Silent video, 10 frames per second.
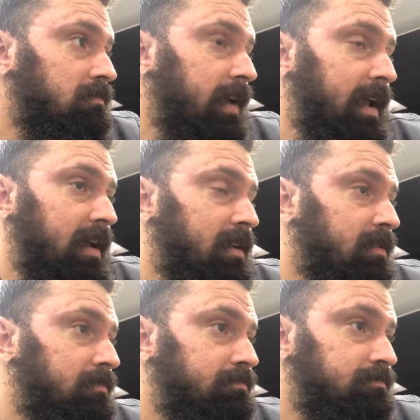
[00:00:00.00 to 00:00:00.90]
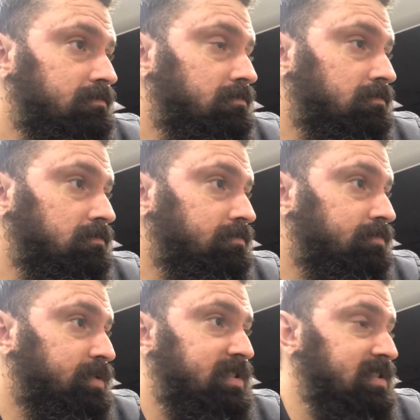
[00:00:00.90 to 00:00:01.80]
and
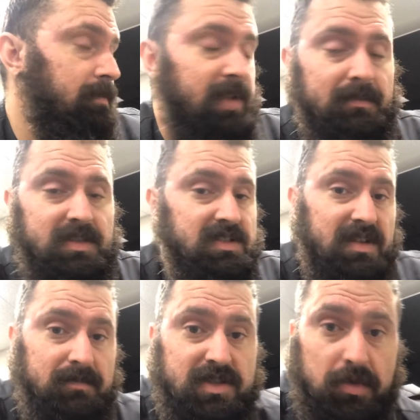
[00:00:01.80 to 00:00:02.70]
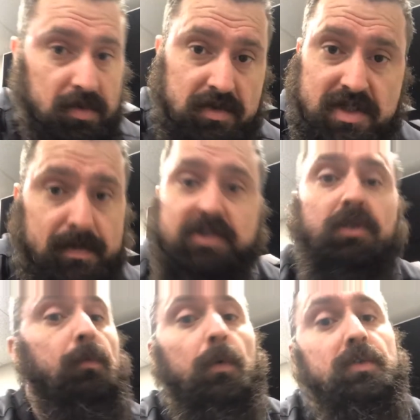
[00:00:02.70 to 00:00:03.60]
sometimes it's some sort of special
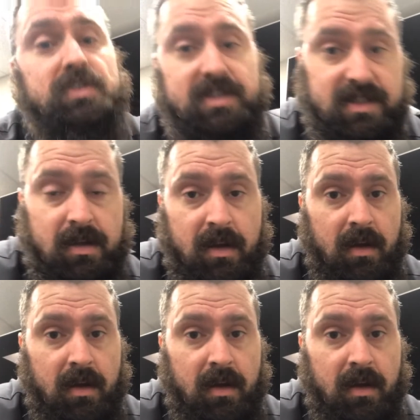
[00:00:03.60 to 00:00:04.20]
forces